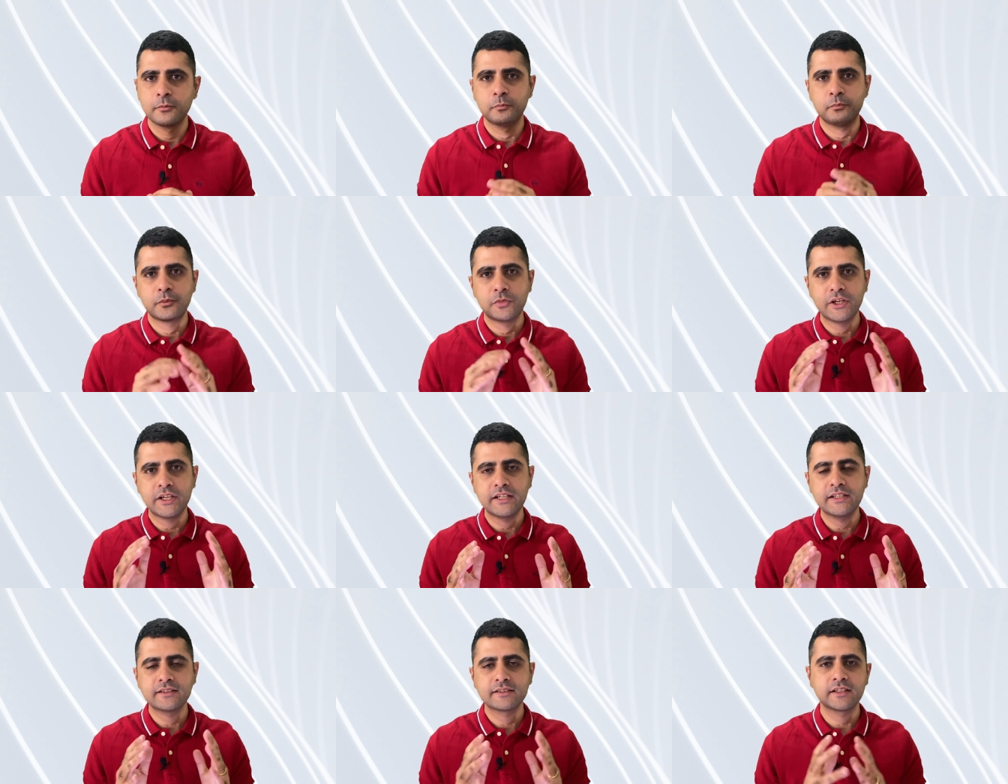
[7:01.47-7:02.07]

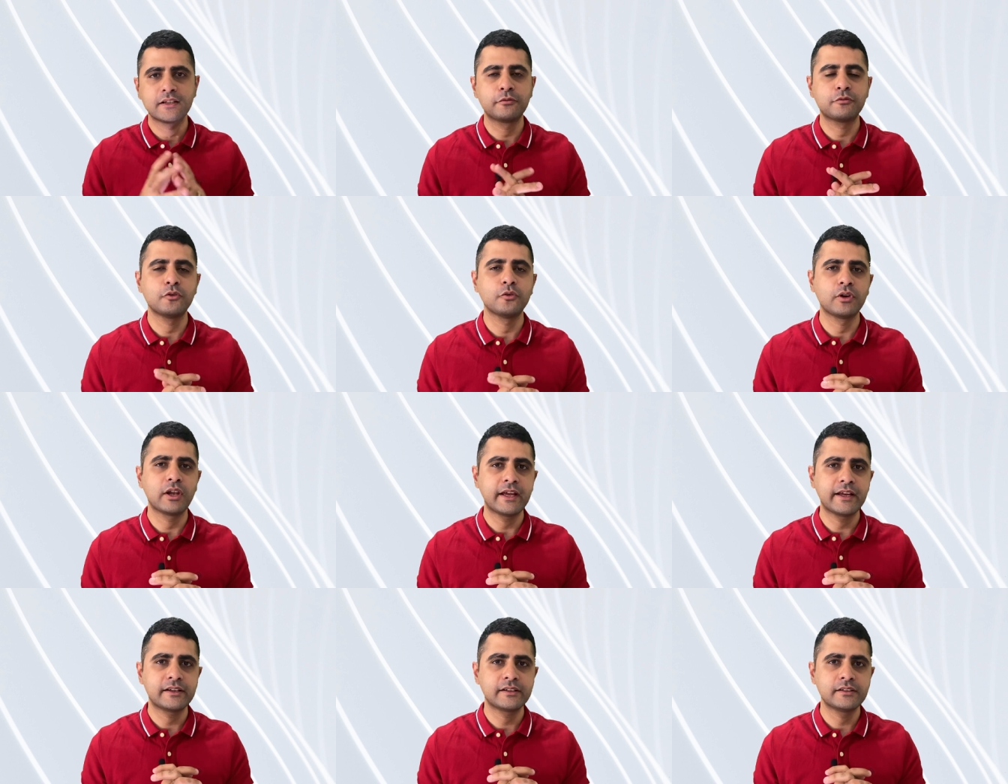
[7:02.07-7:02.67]
Please, if you
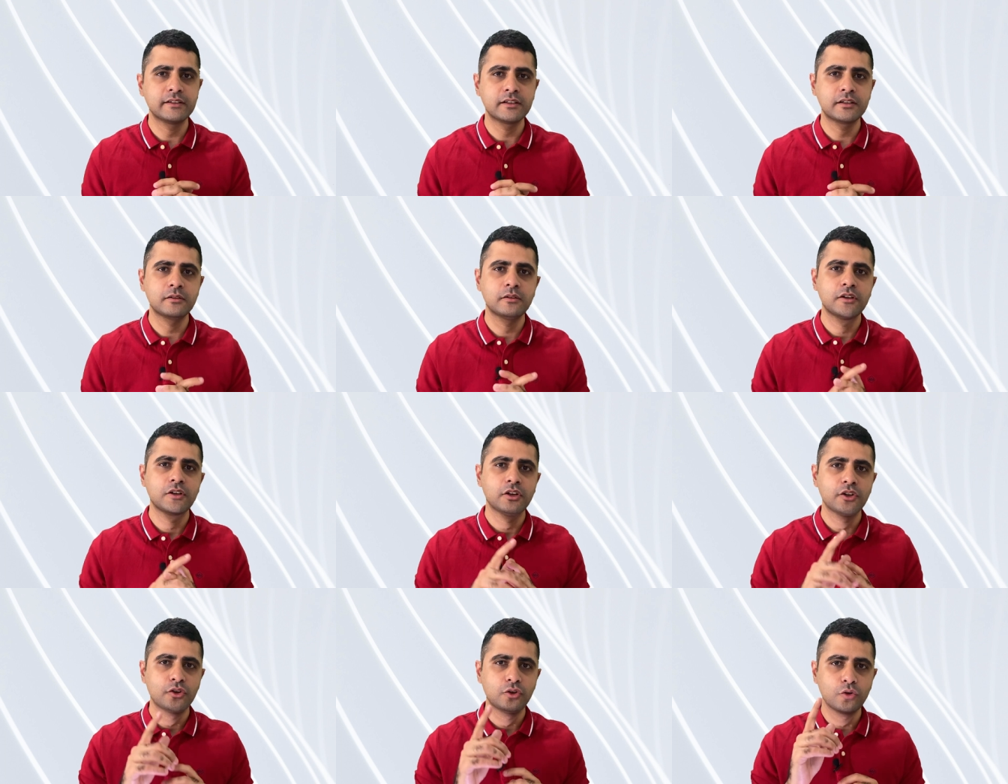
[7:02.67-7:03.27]
liked it,
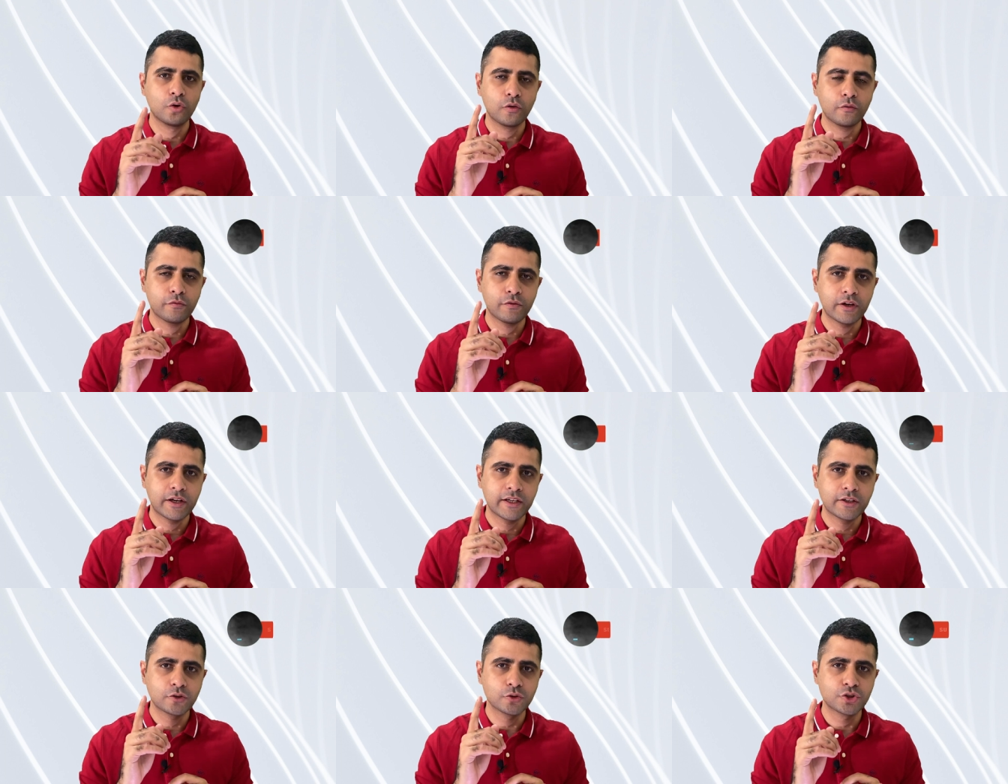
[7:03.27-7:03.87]
don't
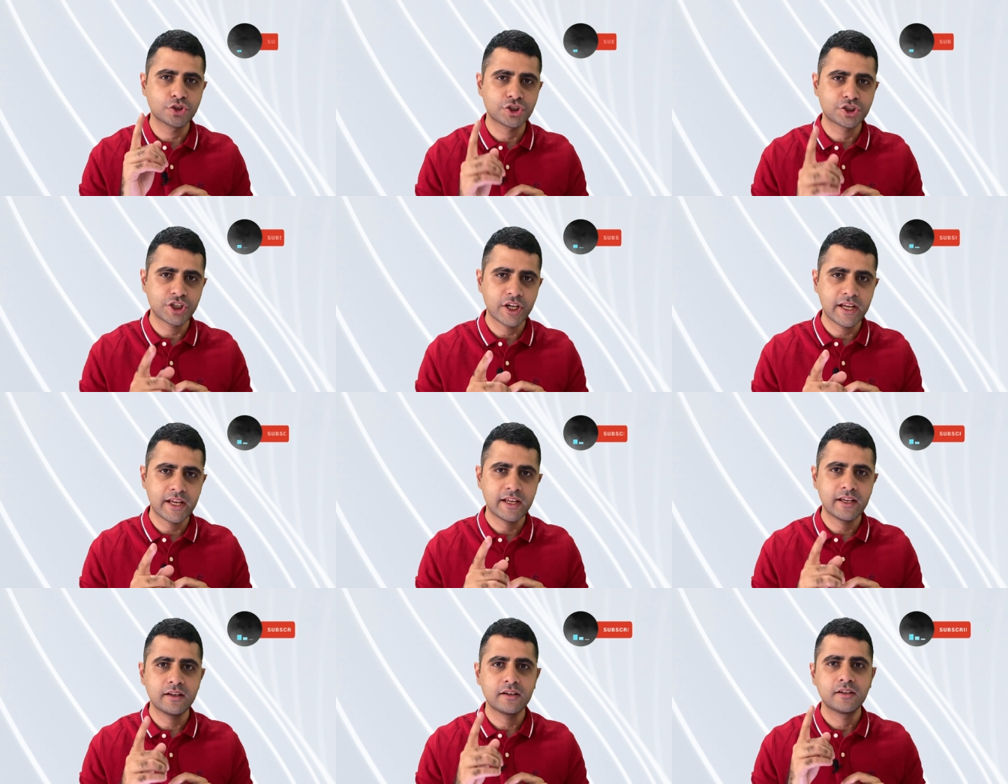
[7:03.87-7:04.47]
forget to
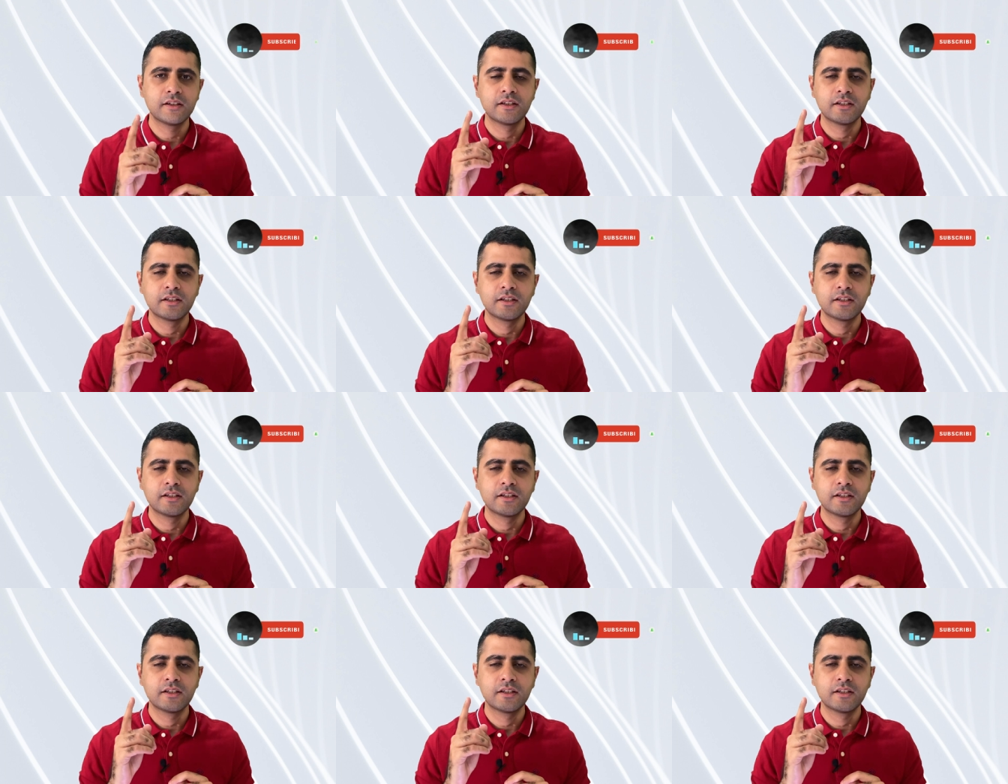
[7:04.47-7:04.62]
share,